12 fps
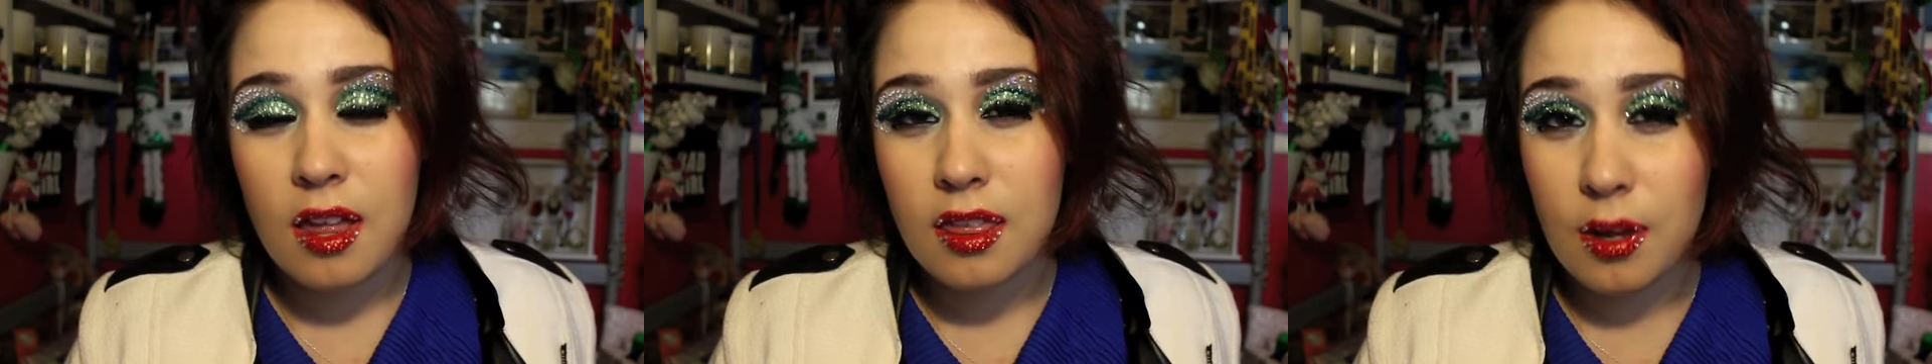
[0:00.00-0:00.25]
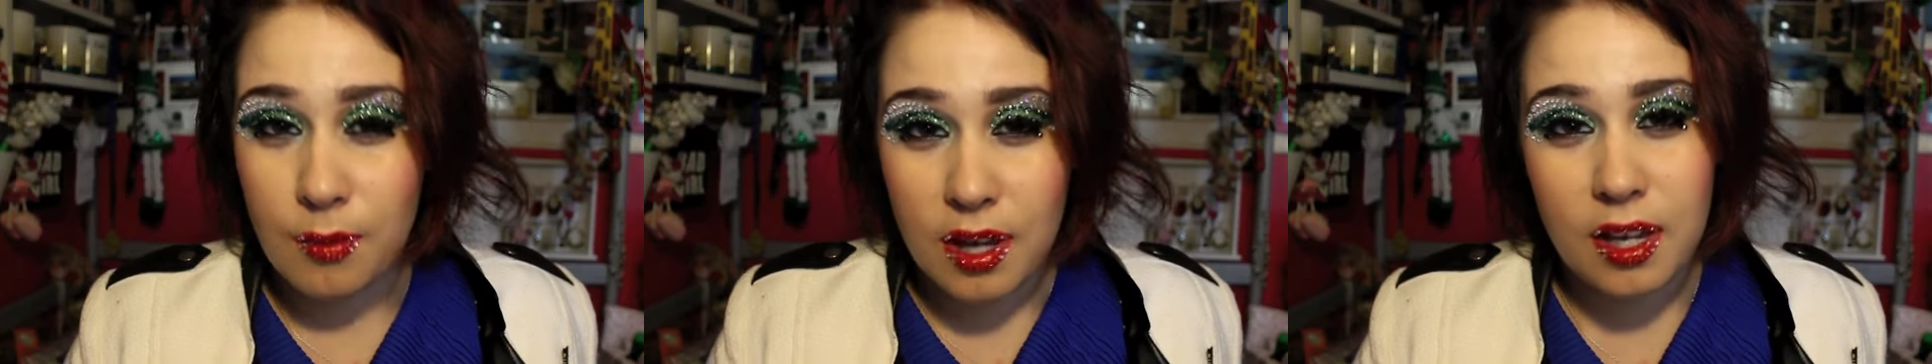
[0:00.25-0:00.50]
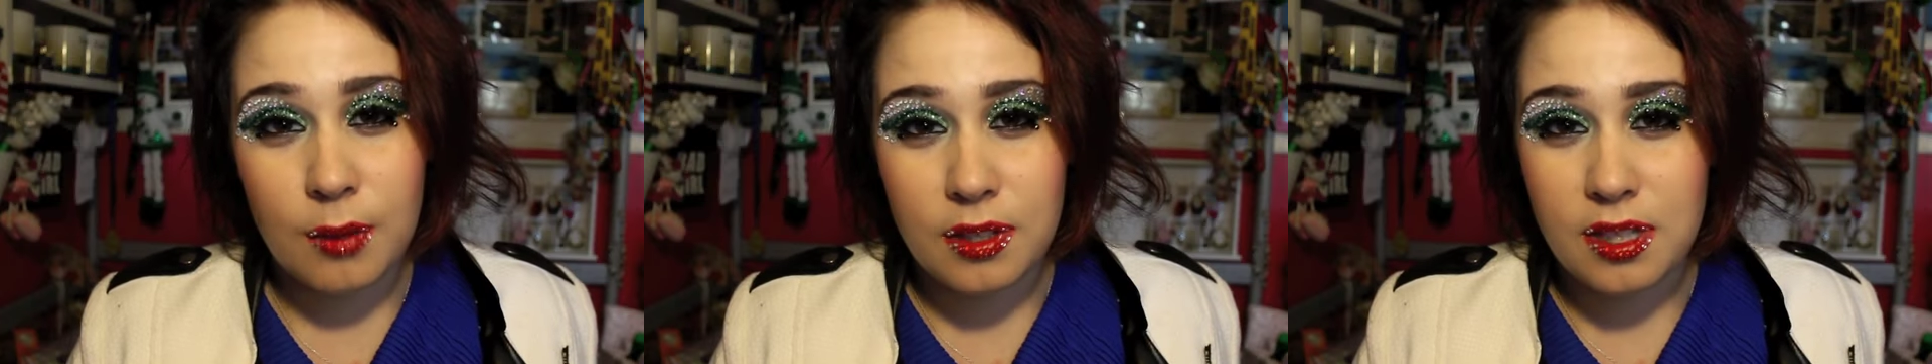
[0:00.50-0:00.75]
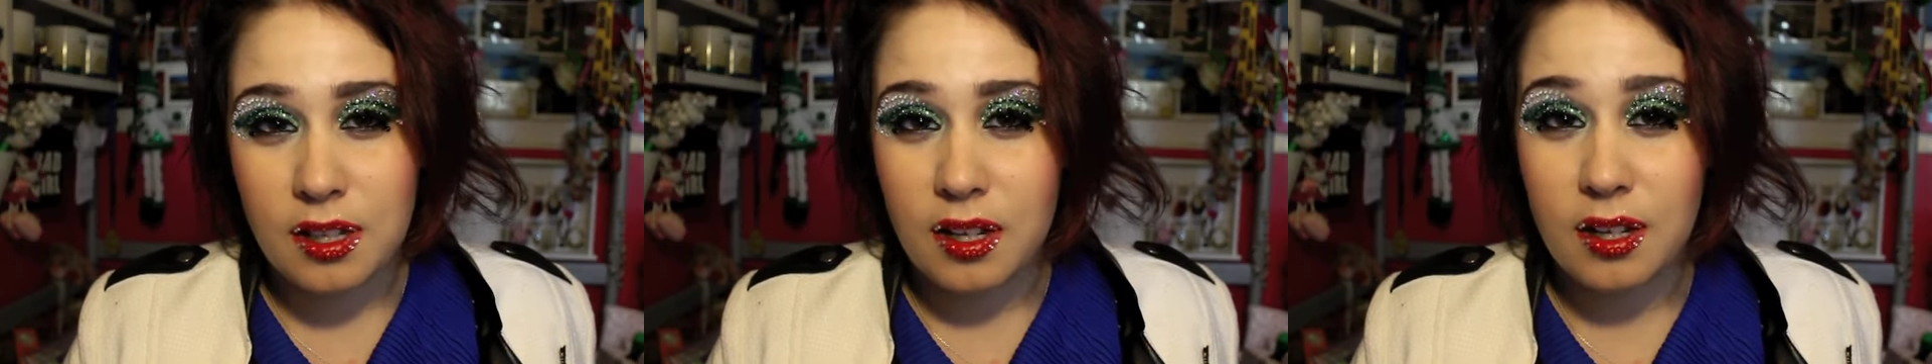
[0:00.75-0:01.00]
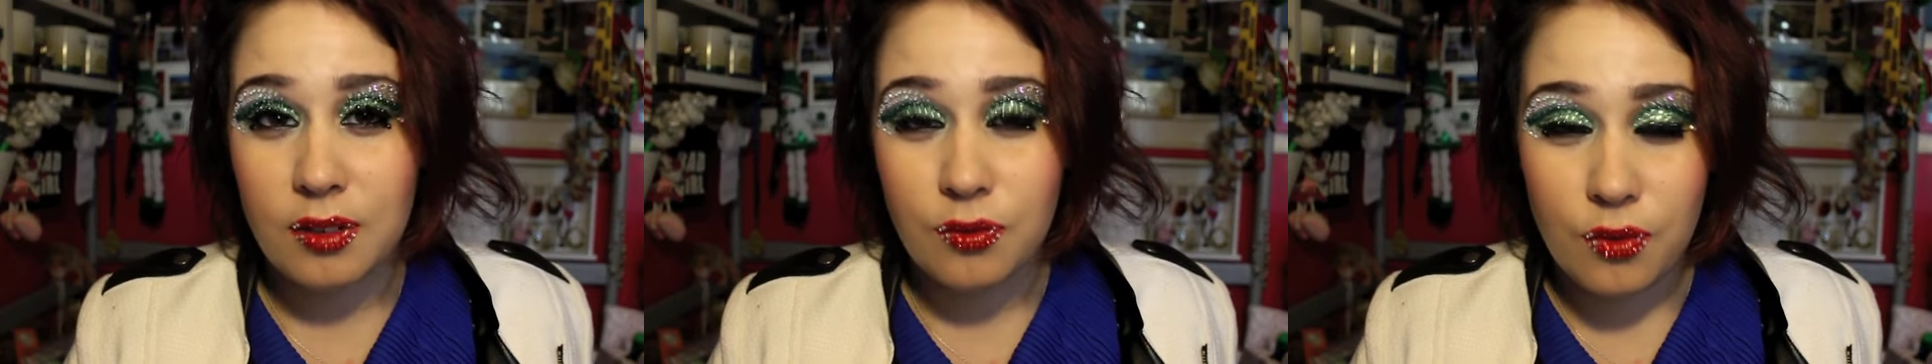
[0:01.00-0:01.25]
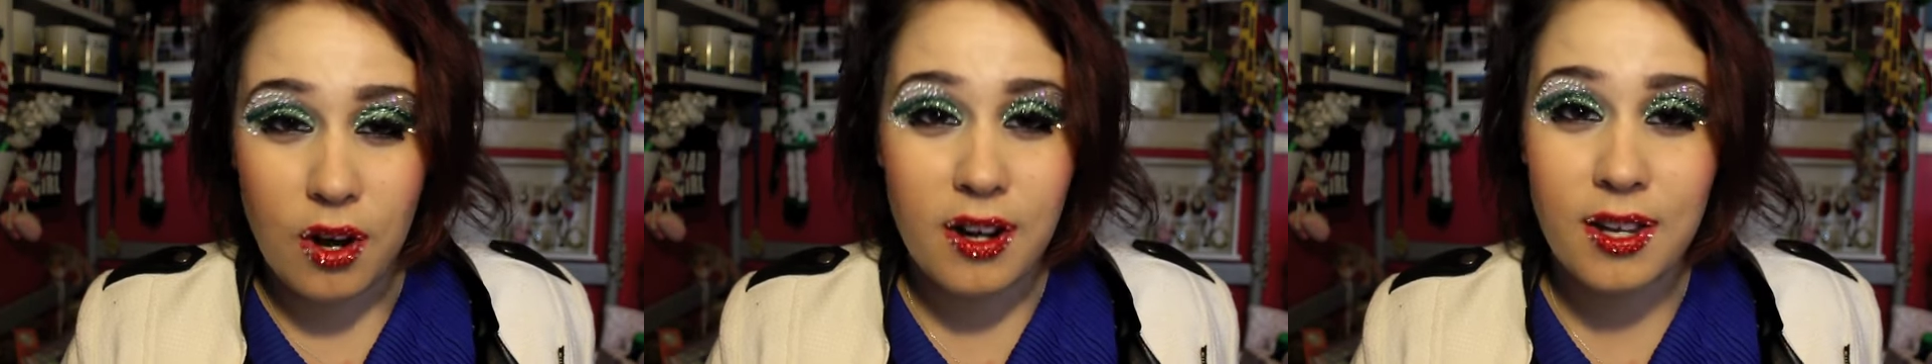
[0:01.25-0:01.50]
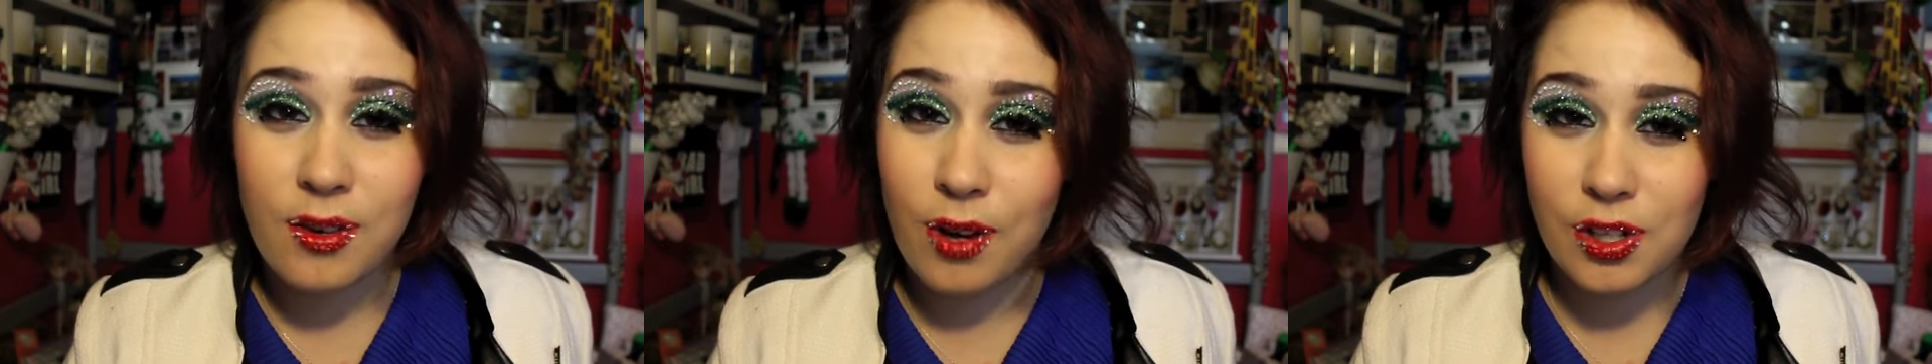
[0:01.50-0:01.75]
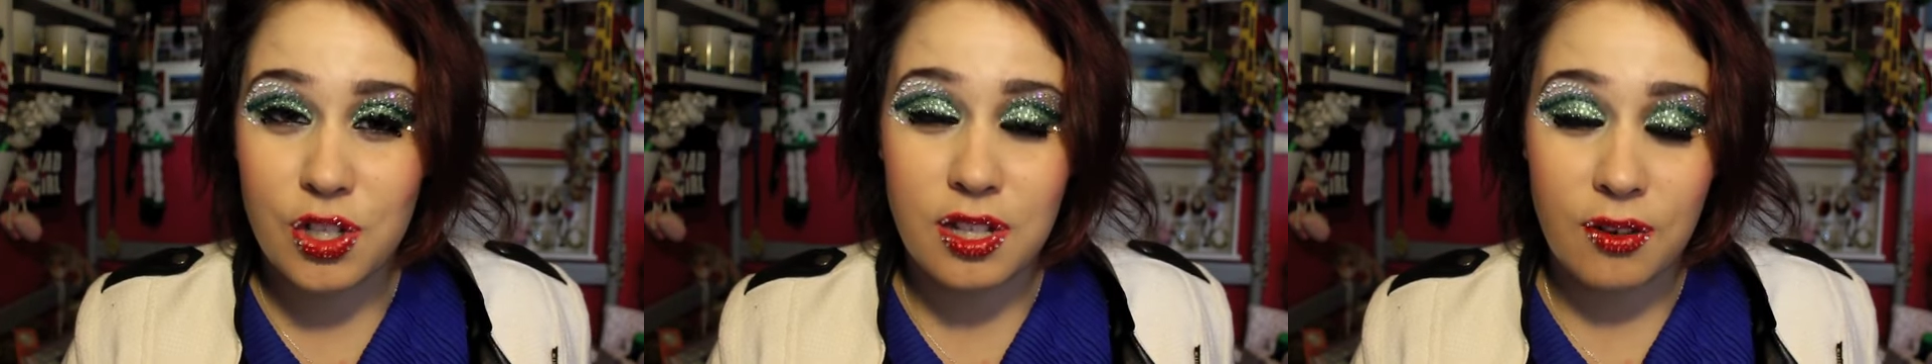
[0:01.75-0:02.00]
their makeup is like very
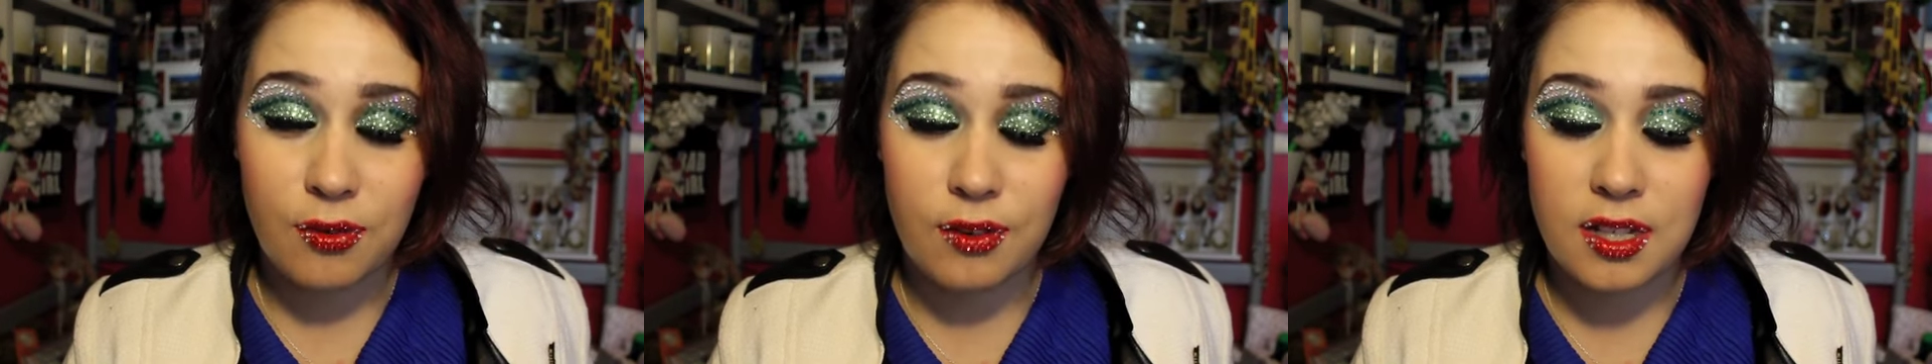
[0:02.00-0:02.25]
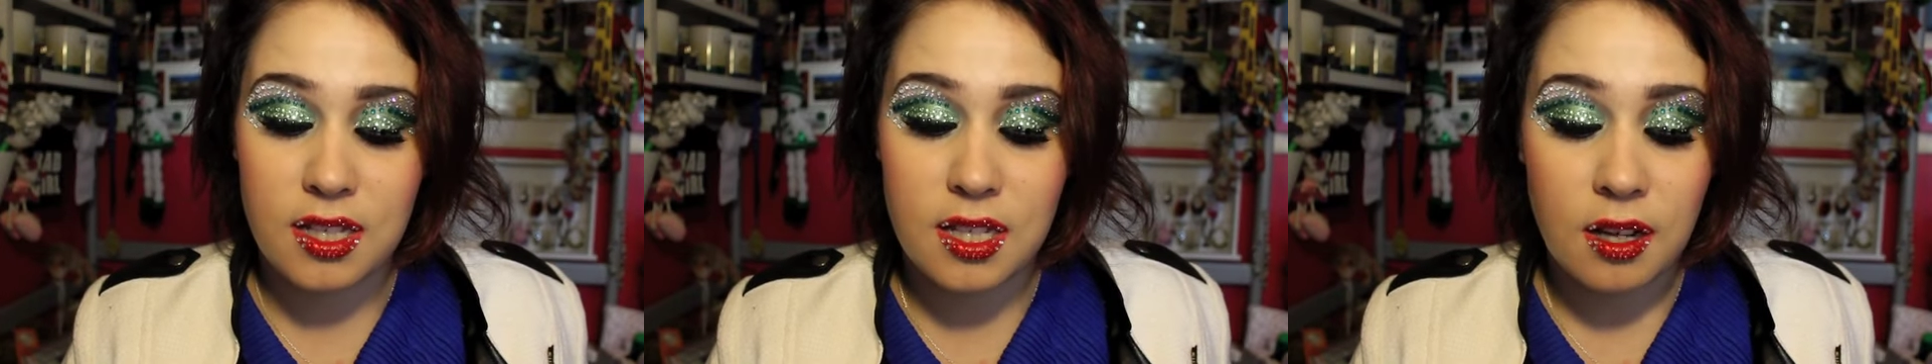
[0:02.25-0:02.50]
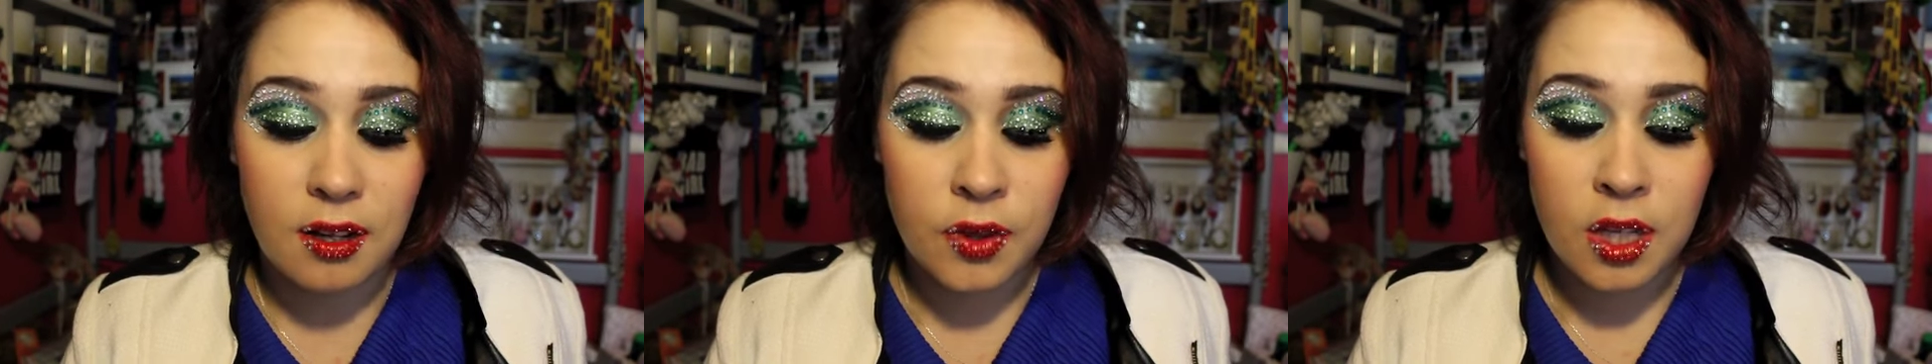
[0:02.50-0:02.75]
much different.